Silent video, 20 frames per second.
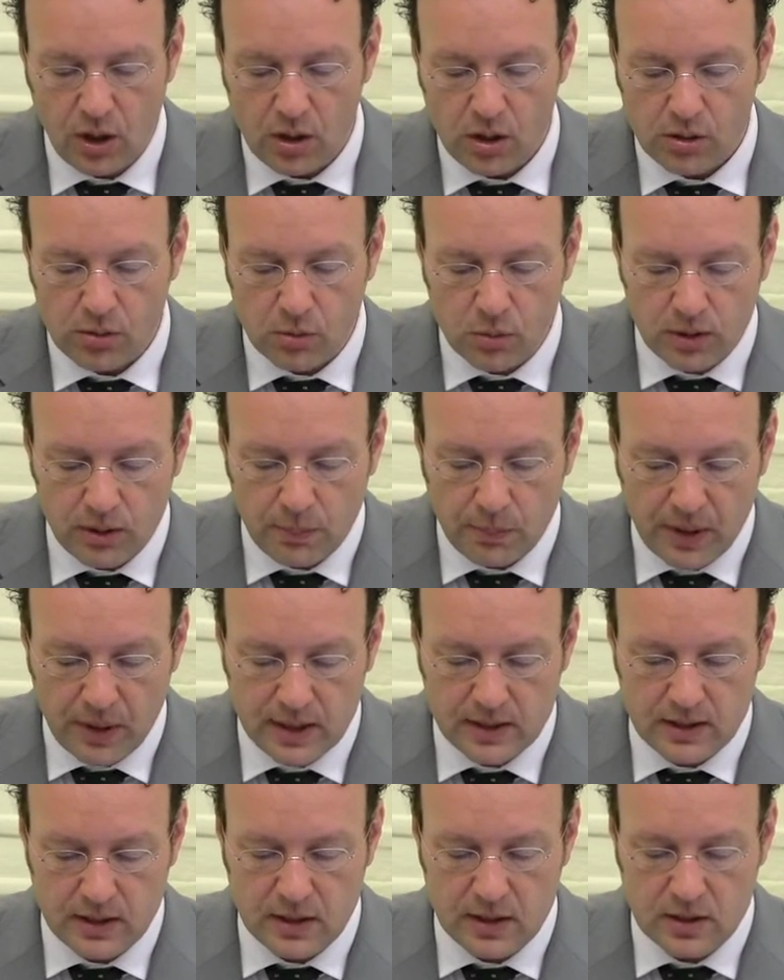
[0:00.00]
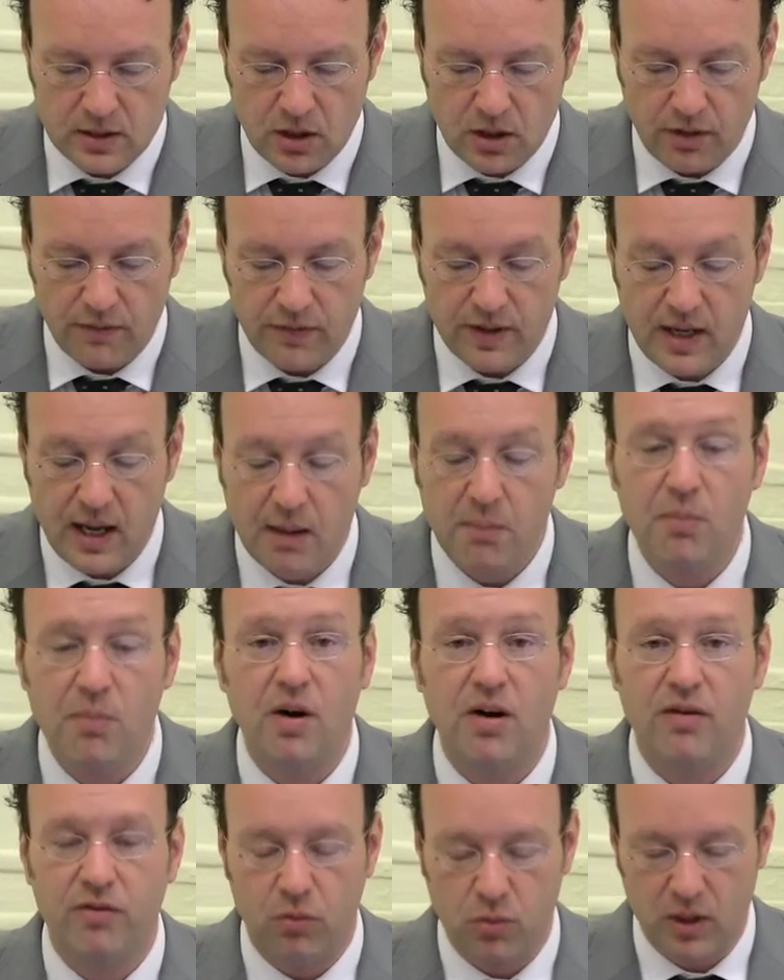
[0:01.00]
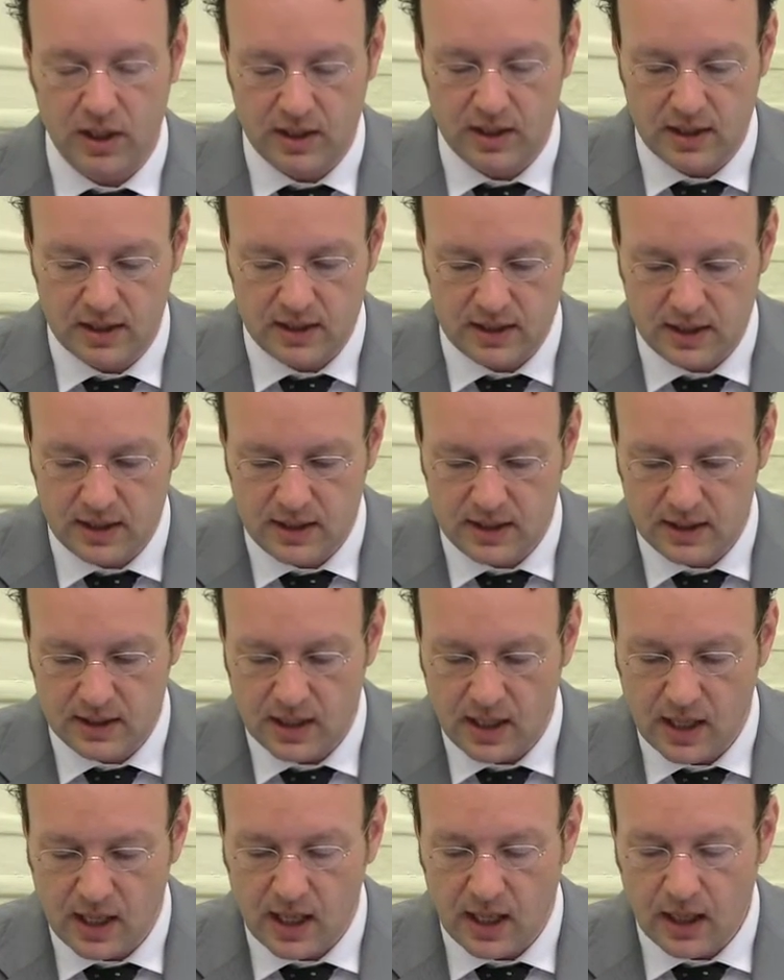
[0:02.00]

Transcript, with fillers: through the presence of a number of witnesses,